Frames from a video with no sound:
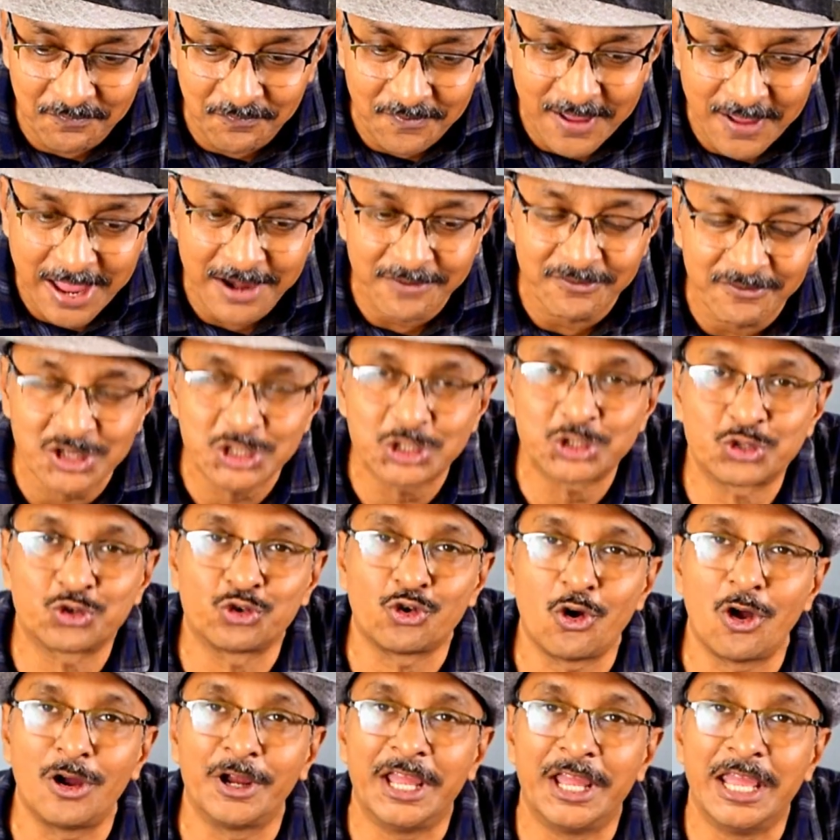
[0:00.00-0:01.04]
very
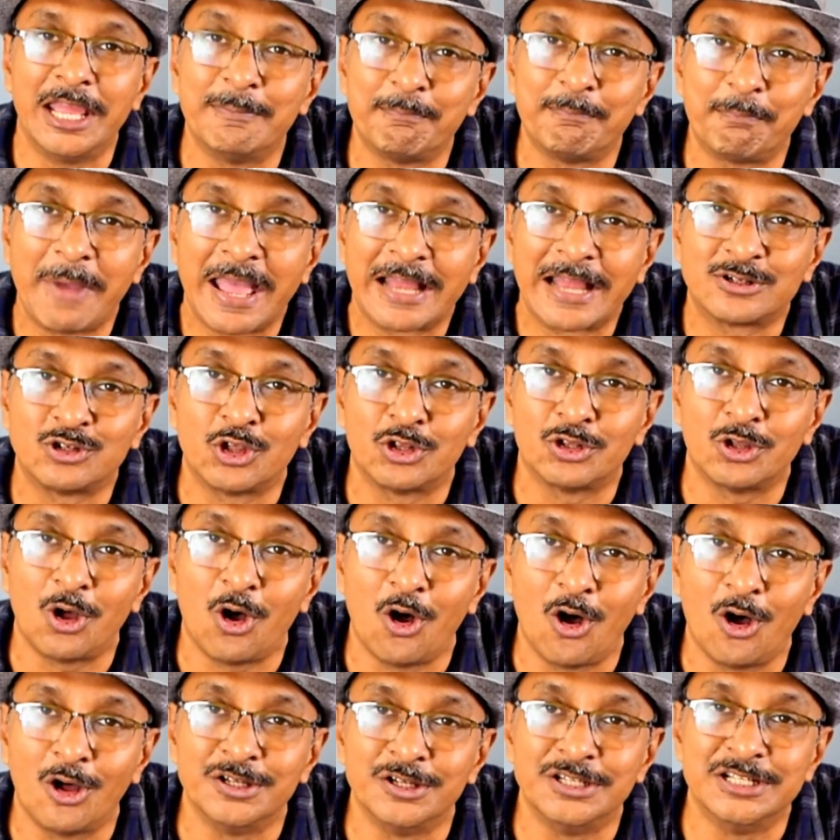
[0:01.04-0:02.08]
strong impact on the
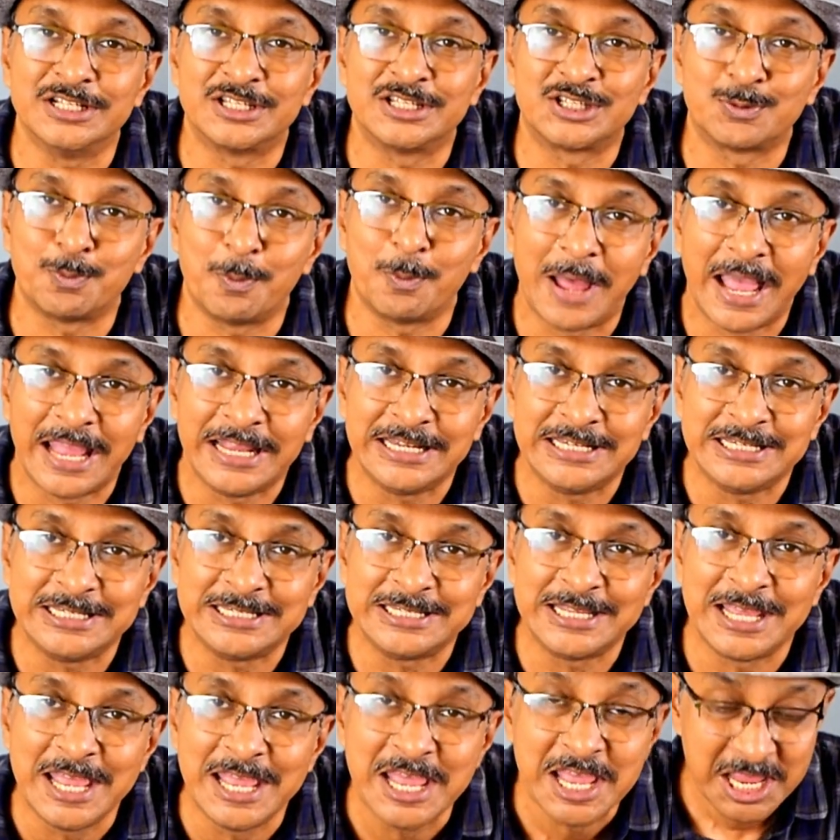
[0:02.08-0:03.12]
audience mind.
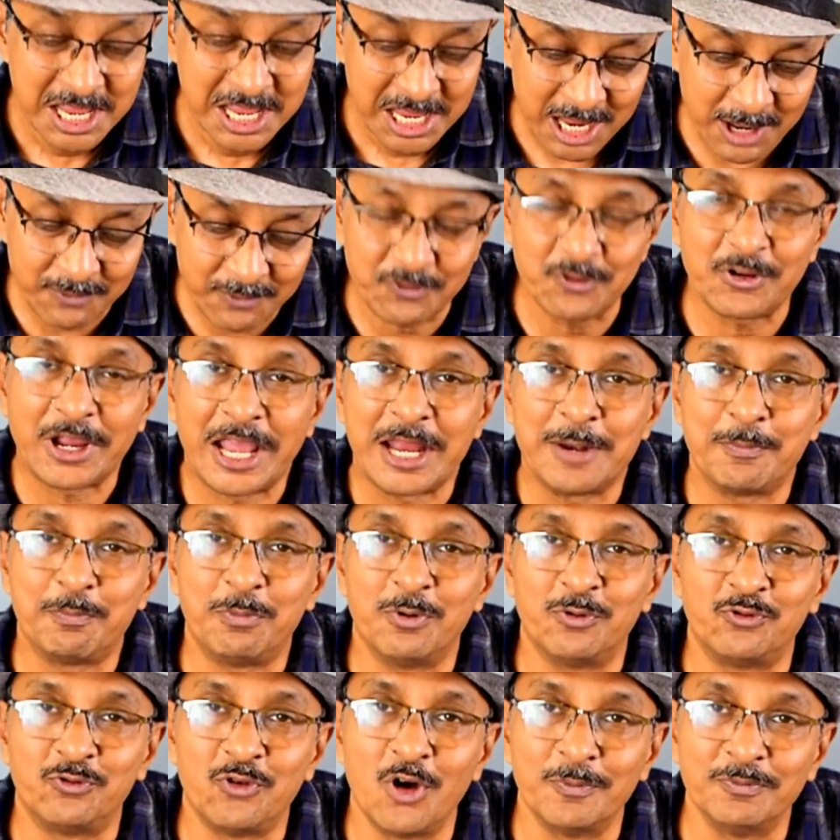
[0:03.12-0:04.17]
If you can
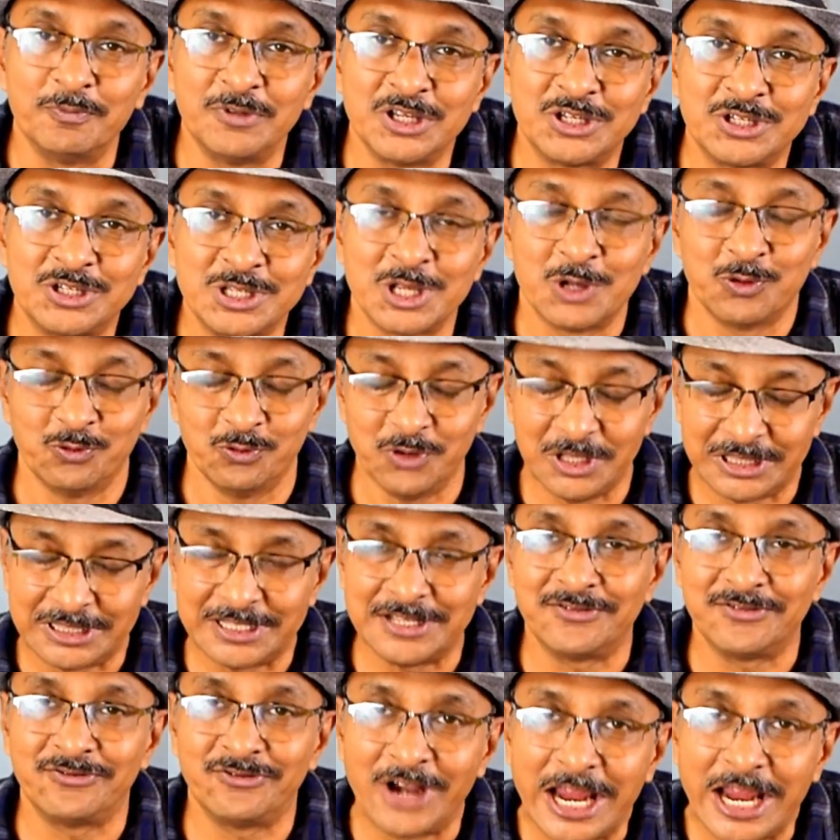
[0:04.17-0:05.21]
perform this with the
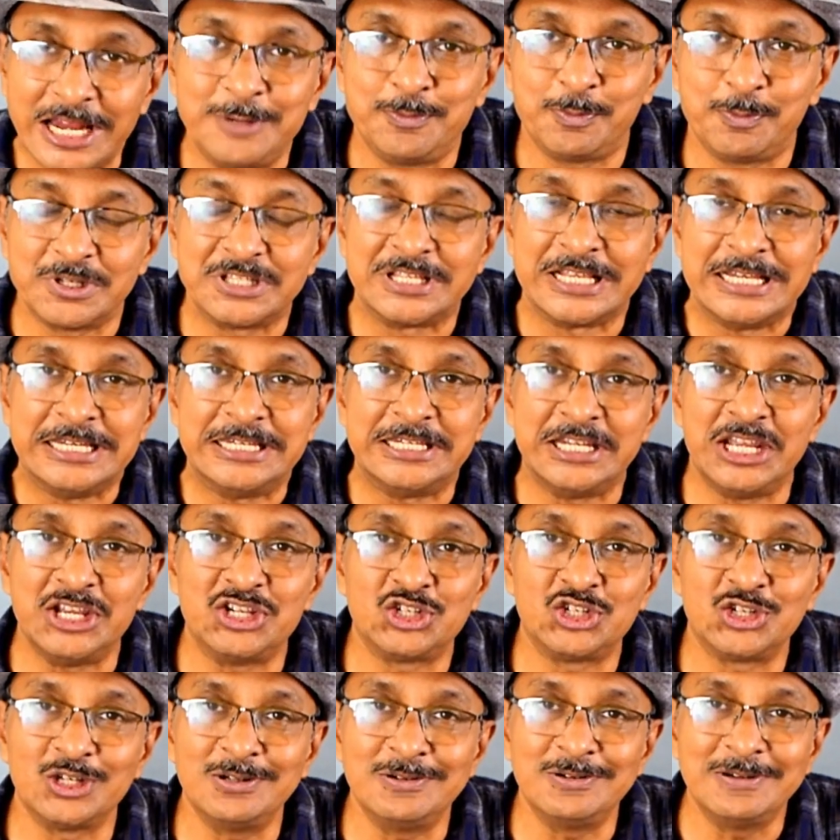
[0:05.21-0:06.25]
right
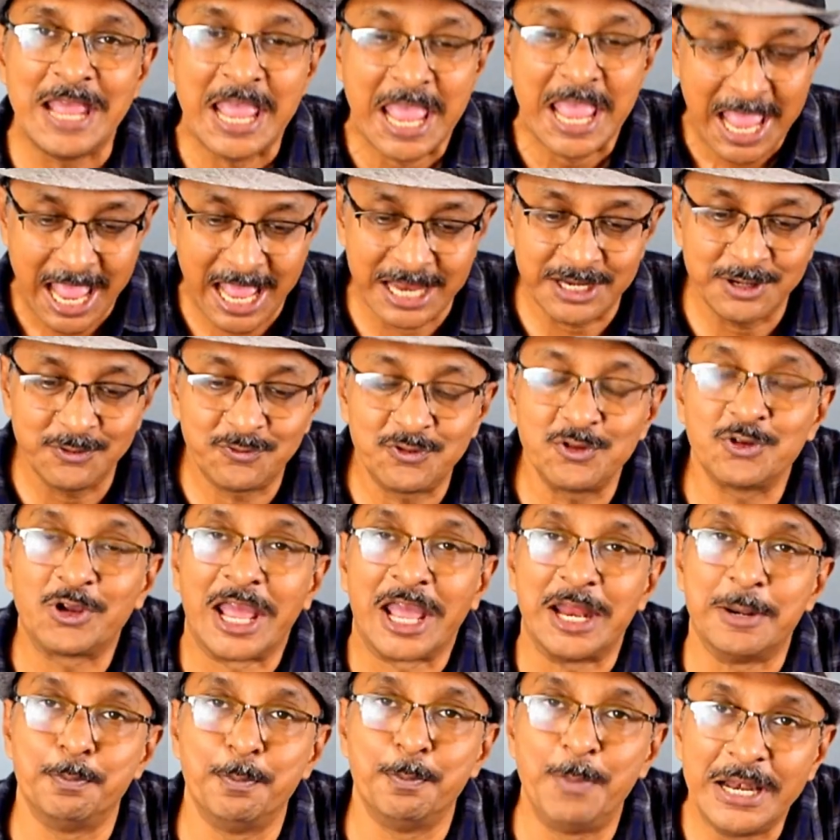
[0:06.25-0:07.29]
presentation, and if you
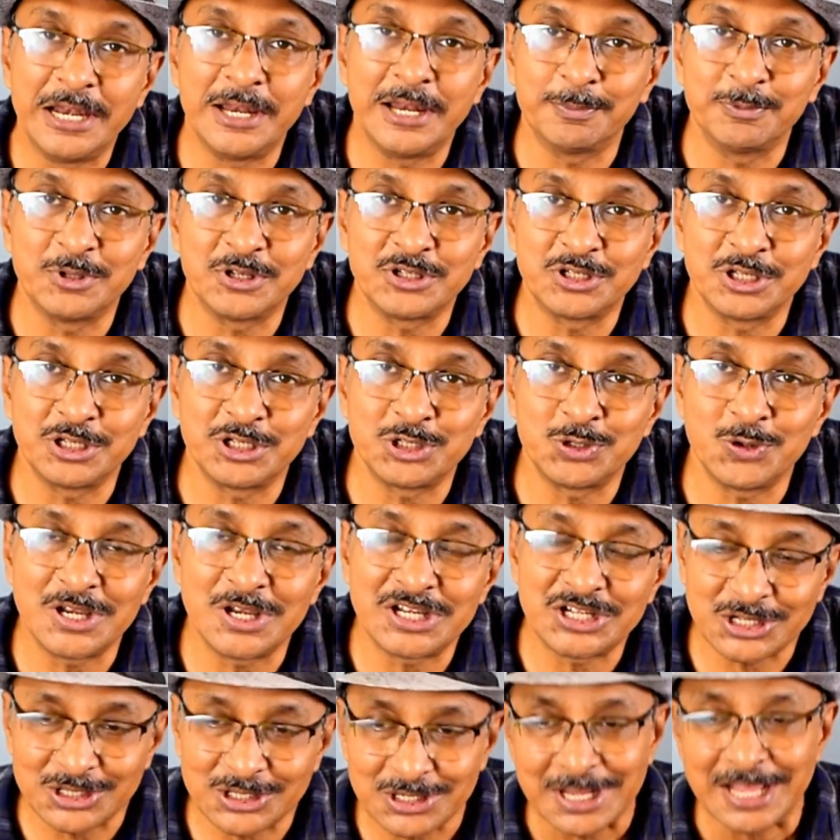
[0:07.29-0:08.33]
can build up the
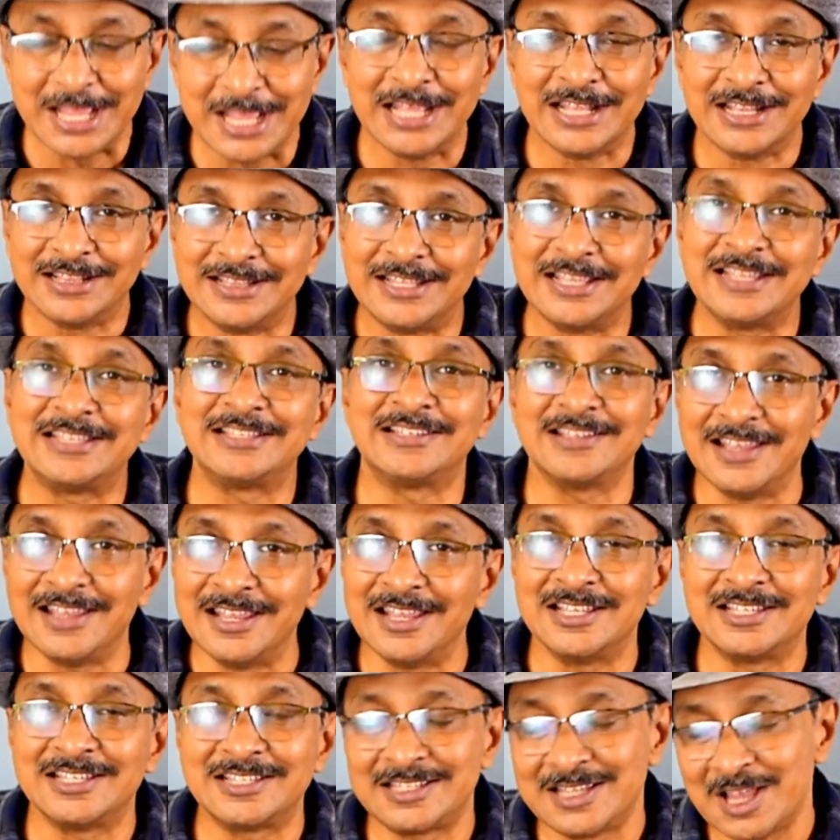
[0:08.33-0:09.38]
situation, this
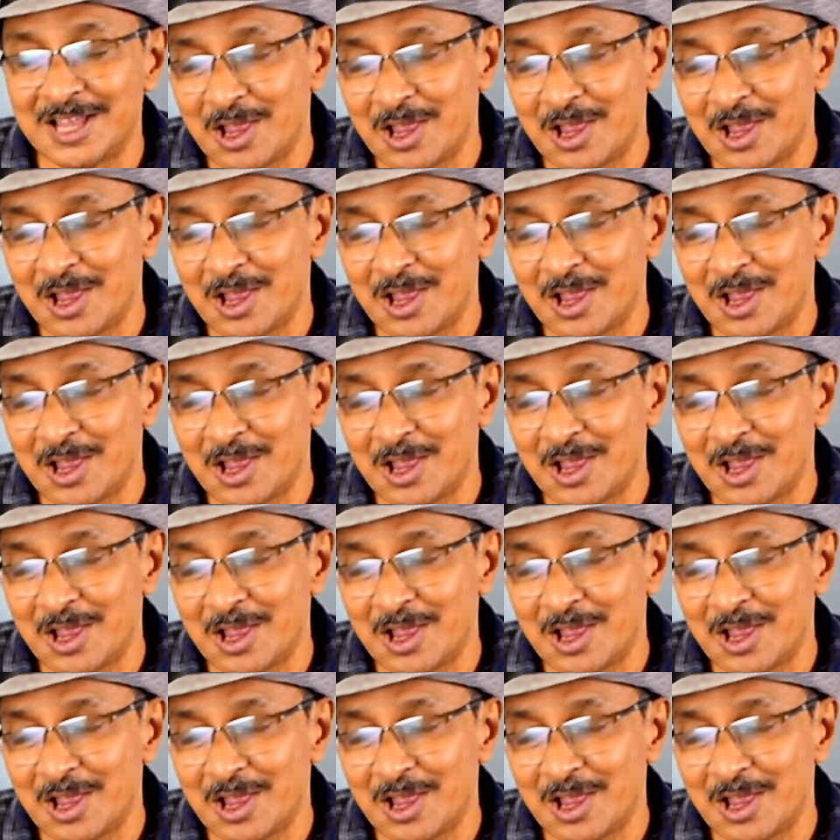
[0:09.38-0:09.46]
is,